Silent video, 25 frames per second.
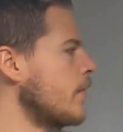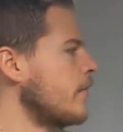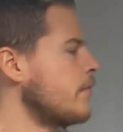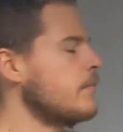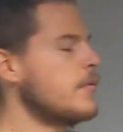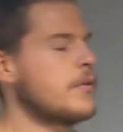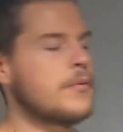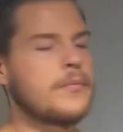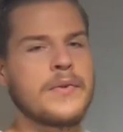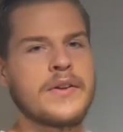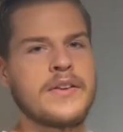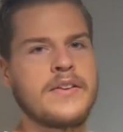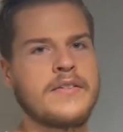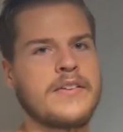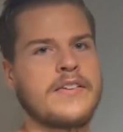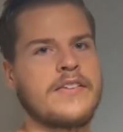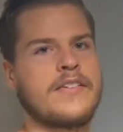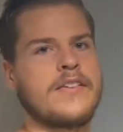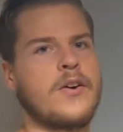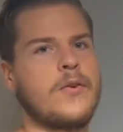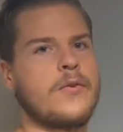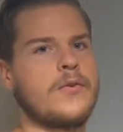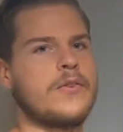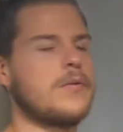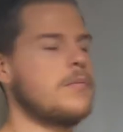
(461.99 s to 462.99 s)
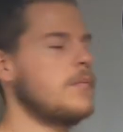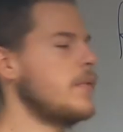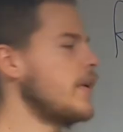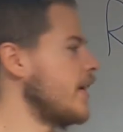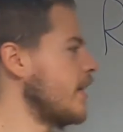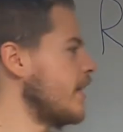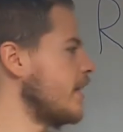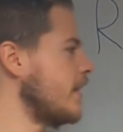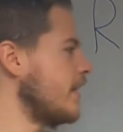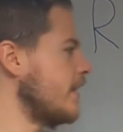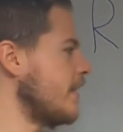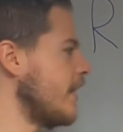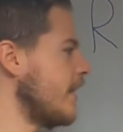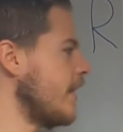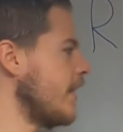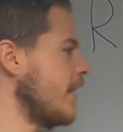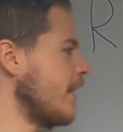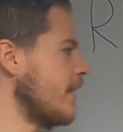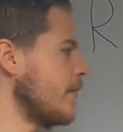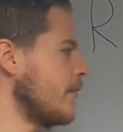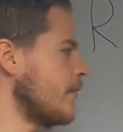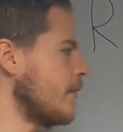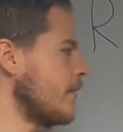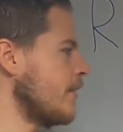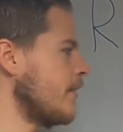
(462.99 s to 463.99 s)
movement is going to be
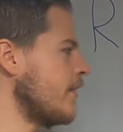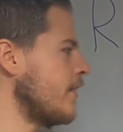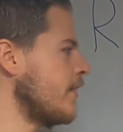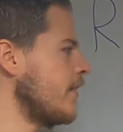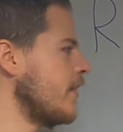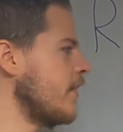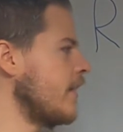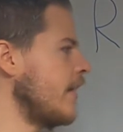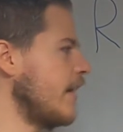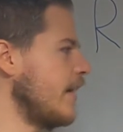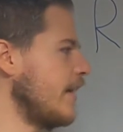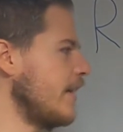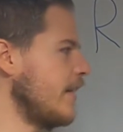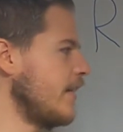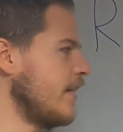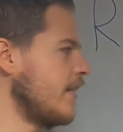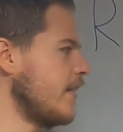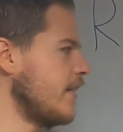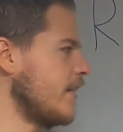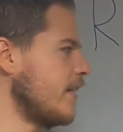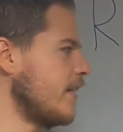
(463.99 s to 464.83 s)
deadlifts, and